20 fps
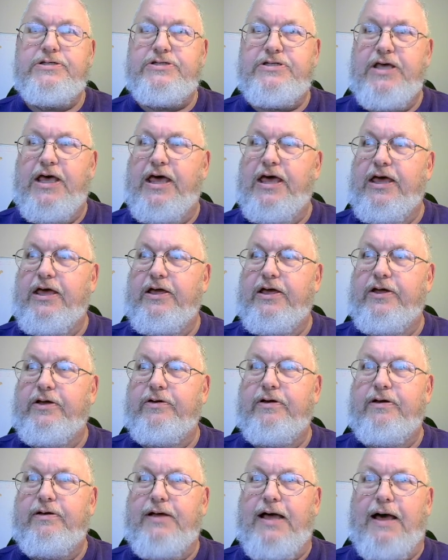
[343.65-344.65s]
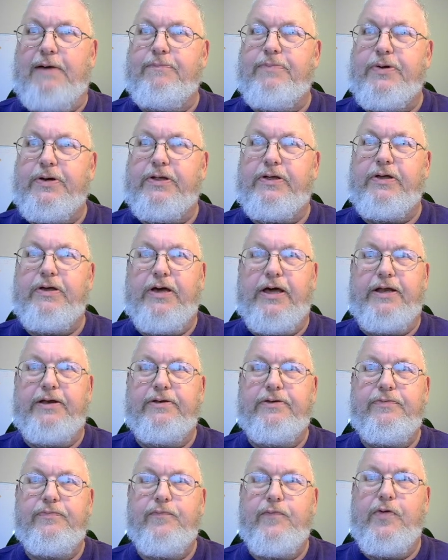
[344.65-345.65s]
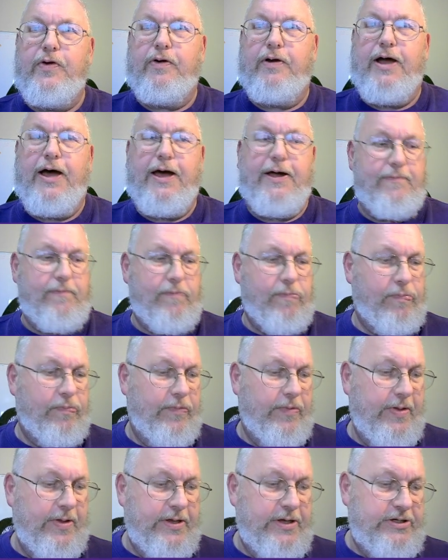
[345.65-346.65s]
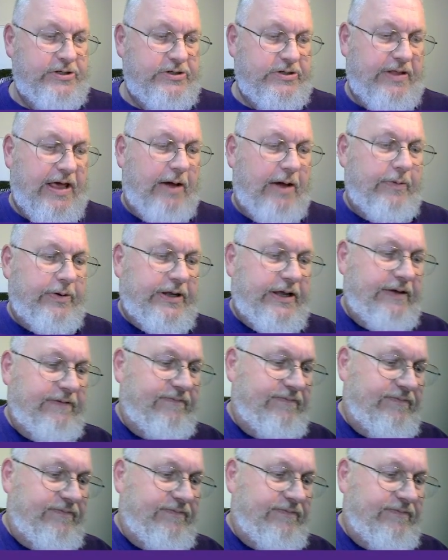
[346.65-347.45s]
So I'm pretty good. All right, so that would